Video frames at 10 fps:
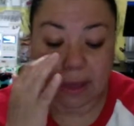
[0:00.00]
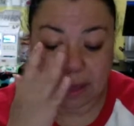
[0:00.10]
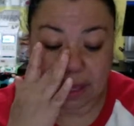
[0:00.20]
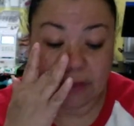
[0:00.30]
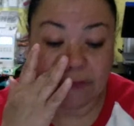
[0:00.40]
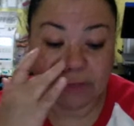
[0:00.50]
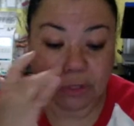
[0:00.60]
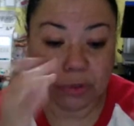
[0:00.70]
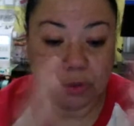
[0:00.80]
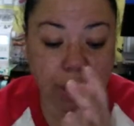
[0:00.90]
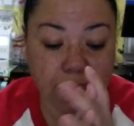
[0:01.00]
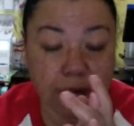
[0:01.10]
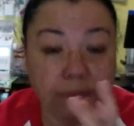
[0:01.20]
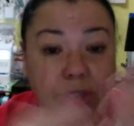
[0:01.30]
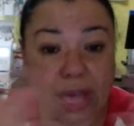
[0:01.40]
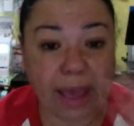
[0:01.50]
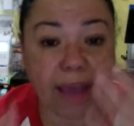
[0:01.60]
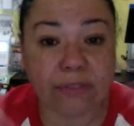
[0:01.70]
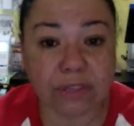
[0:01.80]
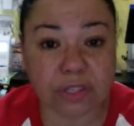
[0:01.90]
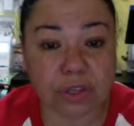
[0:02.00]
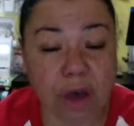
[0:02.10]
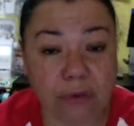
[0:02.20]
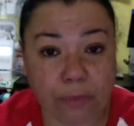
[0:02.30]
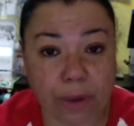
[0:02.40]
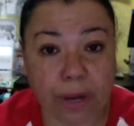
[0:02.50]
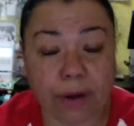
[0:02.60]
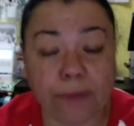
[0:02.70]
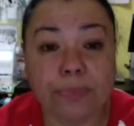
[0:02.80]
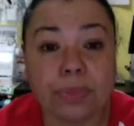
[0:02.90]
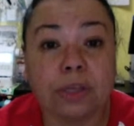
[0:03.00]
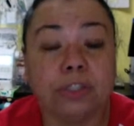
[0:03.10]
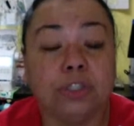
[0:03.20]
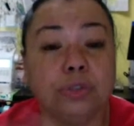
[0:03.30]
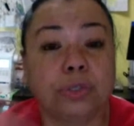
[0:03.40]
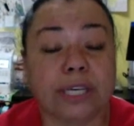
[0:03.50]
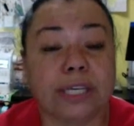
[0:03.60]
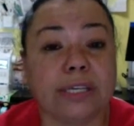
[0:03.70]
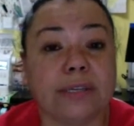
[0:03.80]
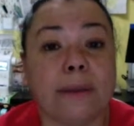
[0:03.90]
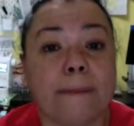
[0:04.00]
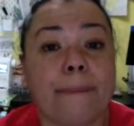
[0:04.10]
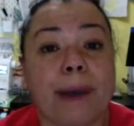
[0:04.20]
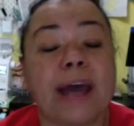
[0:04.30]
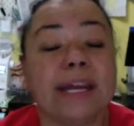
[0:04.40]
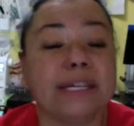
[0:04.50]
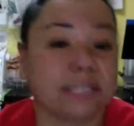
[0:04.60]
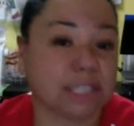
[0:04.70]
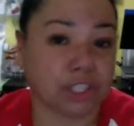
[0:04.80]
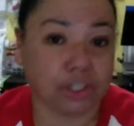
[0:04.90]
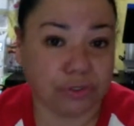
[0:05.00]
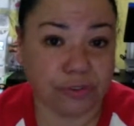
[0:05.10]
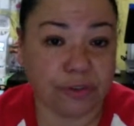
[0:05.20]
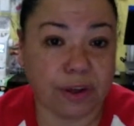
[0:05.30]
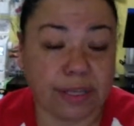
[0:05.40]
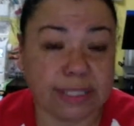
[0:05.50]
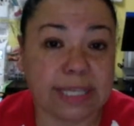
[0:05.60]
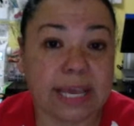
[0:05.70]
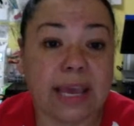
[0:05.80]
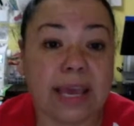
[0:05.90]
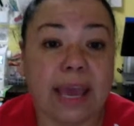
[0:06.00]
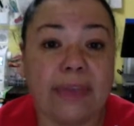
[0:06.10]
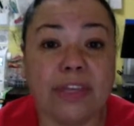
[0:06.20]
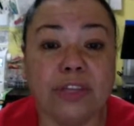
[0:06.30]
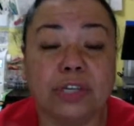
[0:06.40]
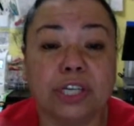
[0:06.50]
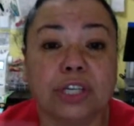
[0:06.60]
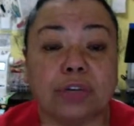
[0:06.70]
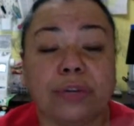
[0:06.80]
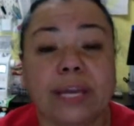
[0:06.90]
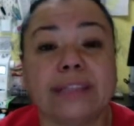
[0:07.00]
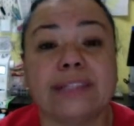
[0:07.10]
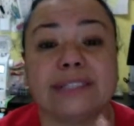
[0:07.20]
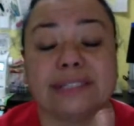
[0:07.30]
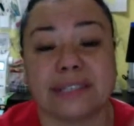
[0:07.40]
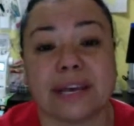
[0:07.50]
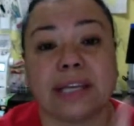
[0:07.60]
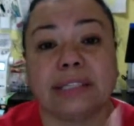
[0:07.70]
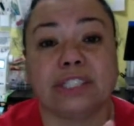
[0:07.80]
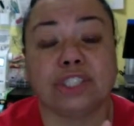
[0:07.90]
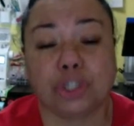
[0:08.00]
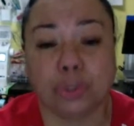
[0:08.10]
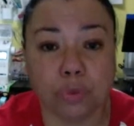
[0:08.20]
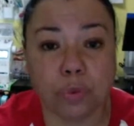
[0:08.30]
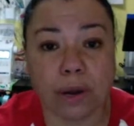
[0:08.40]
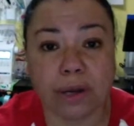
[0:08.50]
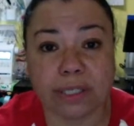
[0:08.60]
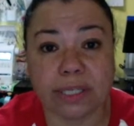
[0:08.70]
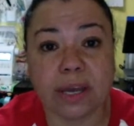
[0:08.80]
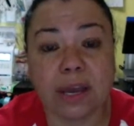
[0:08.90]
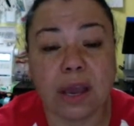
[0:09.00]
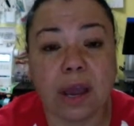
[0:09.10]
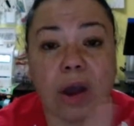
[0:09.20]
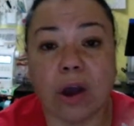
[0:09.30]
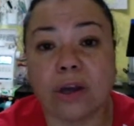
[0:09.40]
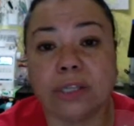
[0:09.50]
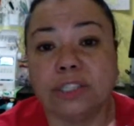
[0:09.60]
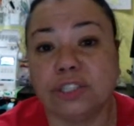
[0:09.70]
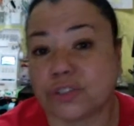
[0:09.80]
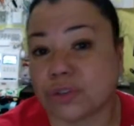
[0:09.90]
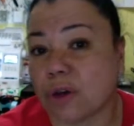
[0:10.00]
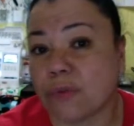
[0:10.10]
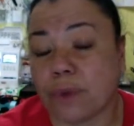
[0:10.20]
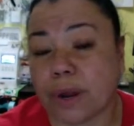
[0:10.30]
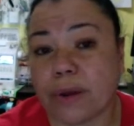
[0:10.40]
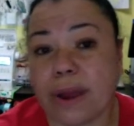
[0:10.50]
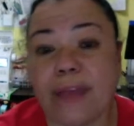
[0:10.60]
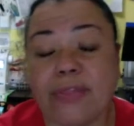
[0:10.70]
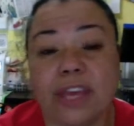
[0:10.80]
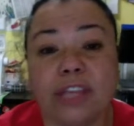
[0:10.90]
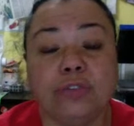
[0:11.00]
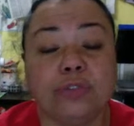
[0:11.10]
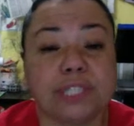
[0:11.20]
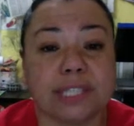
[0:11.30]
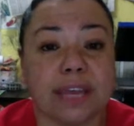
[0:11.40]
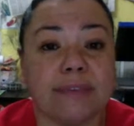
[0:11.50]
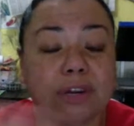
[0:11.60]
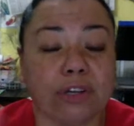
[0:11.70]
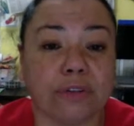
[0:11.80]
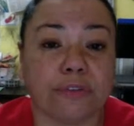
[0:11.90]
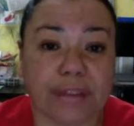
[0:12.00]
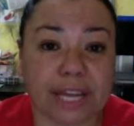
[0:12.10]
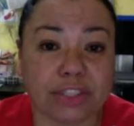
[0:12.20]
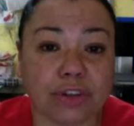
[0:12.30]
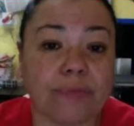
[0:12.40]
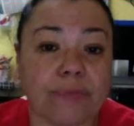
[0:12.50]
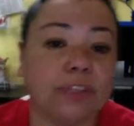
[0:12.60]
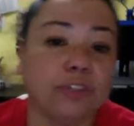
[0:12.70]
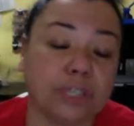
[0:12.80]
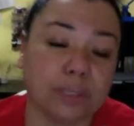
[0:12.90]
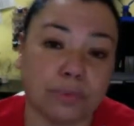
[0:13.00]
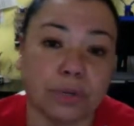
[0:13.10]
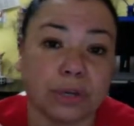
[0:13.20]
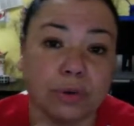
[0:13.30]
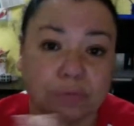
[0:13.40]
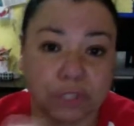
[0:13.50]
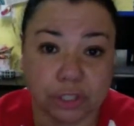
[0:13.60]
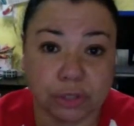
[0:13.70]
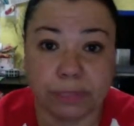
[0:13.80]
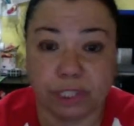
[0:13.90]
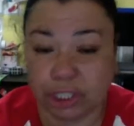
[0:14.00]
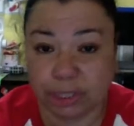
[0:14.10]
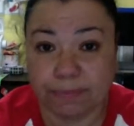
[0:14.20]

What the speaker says: If you have the software, you can buy additional fonts, and then you can create the design that you want on your software, and then you save it on your flash drive, and then you can bring it over to your machine.